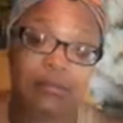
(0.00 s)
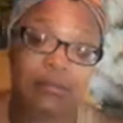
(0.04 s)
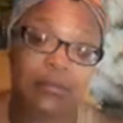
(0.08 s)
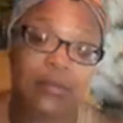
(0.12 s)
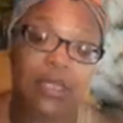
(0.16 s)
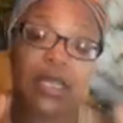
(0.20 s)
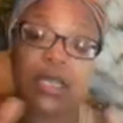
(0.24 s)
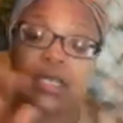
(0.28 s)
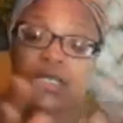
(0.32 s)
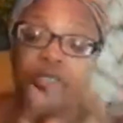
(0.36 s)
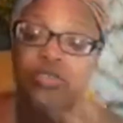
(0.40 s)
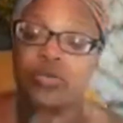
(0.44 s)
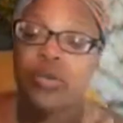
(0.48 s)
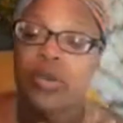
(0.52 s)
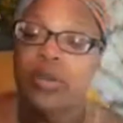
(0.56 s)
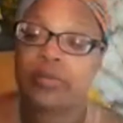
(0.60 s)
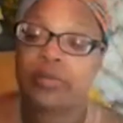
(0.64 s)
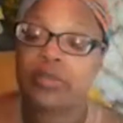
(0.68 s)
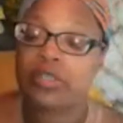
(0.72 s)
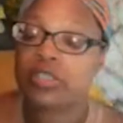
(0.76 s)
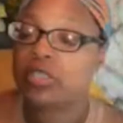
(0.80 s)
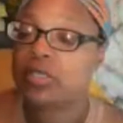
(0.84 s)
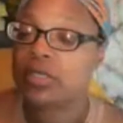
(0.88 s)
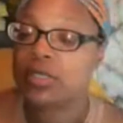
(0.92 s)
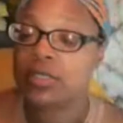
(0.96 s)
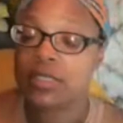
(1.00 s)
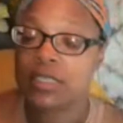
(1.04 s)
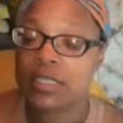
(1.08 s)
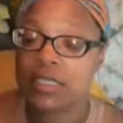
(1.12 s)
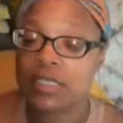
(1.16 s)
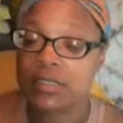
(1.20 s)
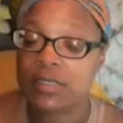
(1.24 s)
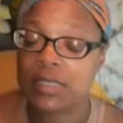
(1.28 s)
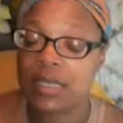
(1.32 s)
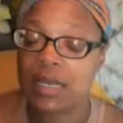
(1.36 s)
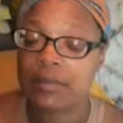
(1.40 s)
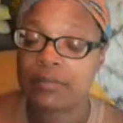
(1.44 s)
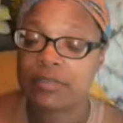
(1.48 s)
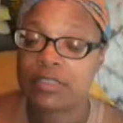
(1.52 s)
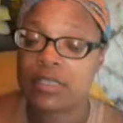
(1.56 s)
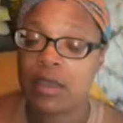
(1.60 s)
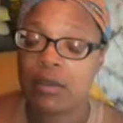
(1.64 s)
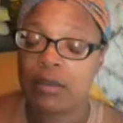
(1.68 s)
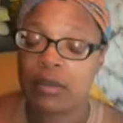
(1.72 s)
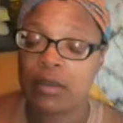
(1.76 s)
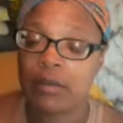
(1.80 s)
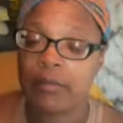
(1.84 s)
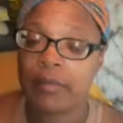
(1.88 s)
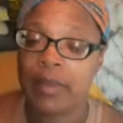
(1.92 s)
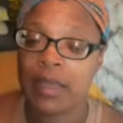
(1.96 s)
contrary to the things that I'm
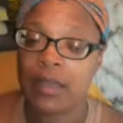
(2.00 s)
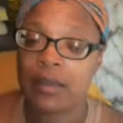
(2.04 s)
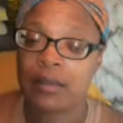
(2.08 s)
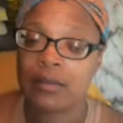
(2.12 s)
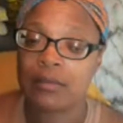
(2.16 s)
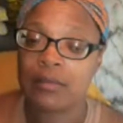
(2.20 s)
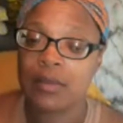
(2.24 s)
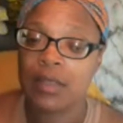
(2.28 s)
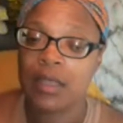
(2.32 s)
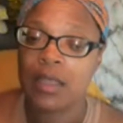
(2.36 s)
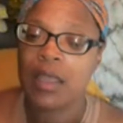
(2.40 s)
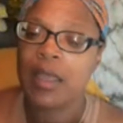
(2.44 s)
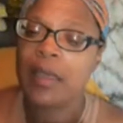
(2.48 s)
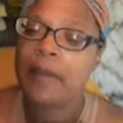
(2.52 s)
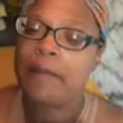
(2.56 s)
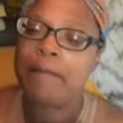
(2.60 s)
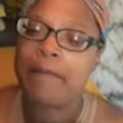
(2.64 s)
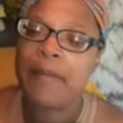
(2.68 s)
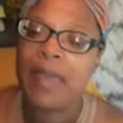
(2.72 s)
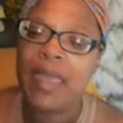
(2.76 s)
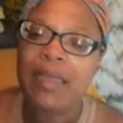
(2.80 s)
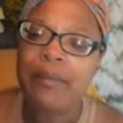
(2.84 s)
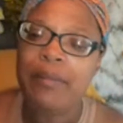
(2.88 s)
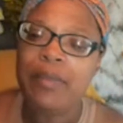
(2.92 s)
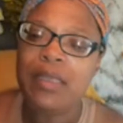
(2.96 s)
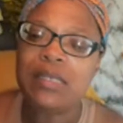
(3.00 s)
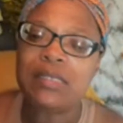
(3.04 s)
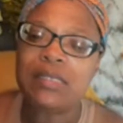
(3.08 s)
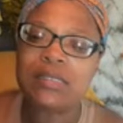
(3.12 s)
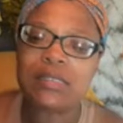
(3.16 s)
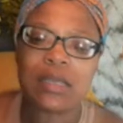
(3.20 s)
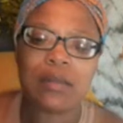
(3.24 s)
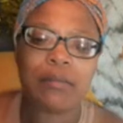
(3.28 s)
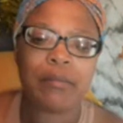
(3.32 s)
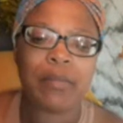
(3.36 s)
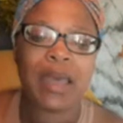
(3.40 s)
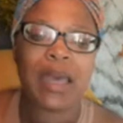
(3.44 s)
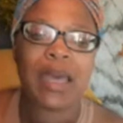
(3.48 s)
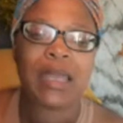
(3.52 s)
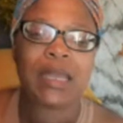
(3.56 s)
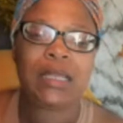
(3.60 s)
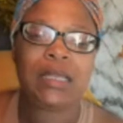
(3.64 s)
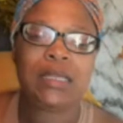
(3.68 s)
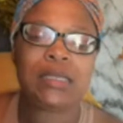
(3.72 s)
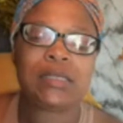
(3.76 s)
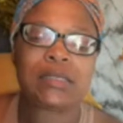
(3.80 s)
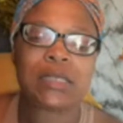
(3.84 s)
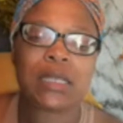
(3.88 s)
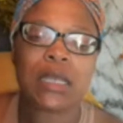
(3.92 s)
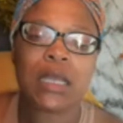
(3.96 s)
talking about. Maybe somebody
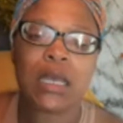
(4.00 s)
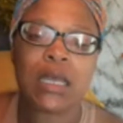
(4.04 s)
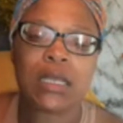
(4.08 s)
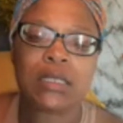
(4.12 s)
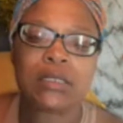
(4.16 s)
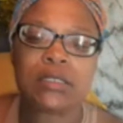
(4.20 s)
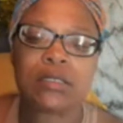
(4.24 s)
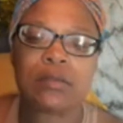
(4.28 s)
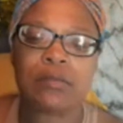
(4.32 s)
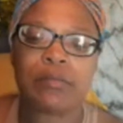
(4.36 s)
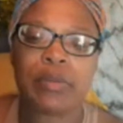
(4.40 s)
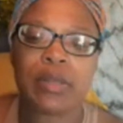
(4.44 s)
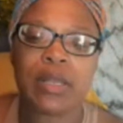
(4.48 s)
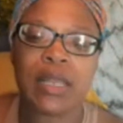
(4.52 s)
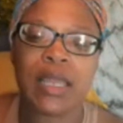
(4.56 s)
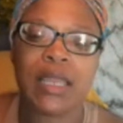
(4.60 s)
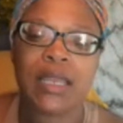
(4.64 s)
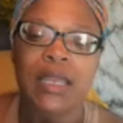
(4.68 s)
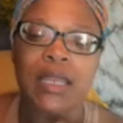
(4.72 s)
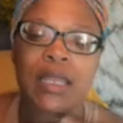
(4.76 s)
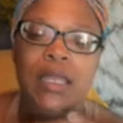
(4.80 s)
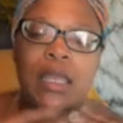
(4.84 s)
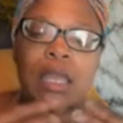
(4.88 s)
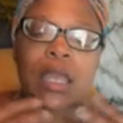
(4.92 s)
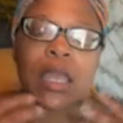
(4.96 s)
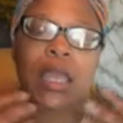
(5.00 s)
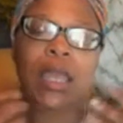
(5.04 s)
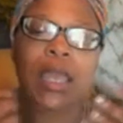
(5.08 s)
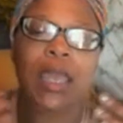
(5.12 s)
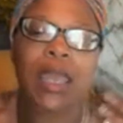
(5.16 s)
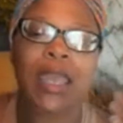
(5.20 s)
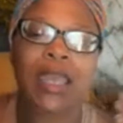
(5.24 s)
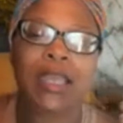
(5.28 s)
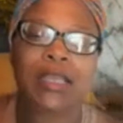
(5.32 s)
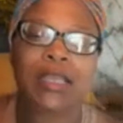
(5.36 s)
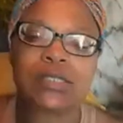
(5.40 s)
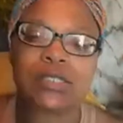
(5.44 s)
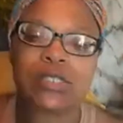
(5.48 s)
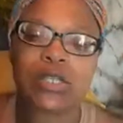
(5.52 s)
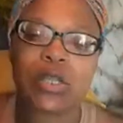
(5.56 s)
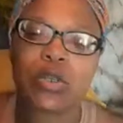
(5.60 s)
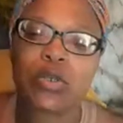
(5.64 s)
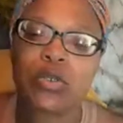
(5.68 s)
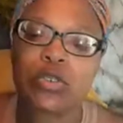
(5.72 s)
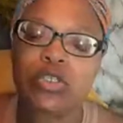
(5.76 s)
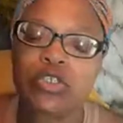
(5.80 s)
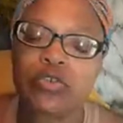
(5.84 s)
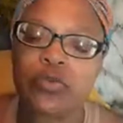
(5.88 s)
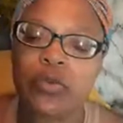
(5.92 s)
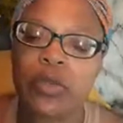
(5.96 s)
is contemplating a
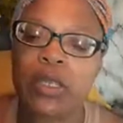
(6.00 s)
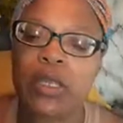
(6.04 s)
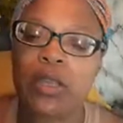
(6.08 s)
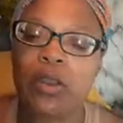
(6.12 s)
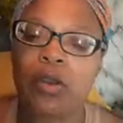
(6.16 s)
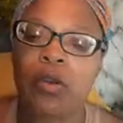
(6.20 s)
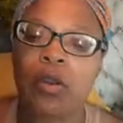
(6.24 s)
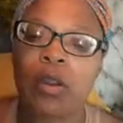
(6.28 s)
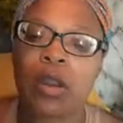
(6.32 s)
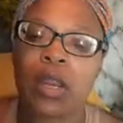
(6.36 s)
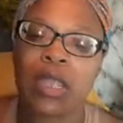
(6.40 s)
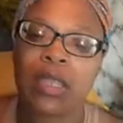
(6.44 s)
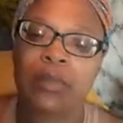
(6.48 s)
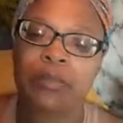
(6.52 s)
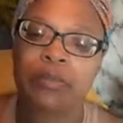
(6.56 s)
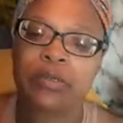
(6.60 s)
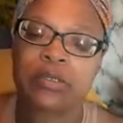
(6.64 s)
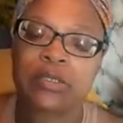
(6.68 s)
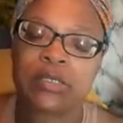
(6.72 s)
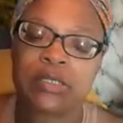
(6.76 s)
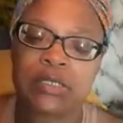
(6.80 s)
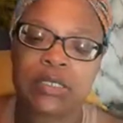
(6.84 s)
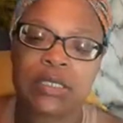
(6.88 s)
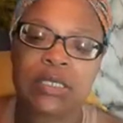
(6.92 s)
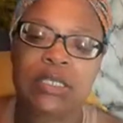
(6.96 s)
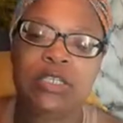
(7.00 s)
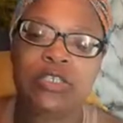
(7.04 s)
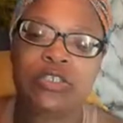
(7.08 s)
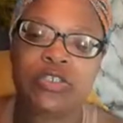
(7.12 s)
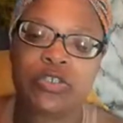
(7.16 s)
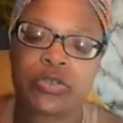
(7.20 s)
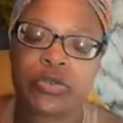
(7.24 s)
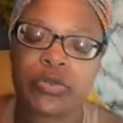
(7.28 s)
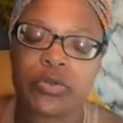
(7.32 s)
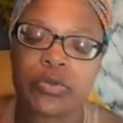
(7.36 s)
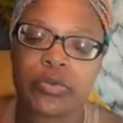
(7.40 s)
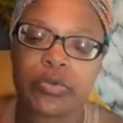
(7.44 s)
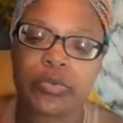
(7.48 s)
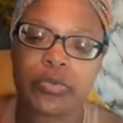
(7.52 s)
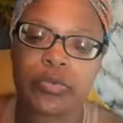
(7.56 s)
surgery or a procedure,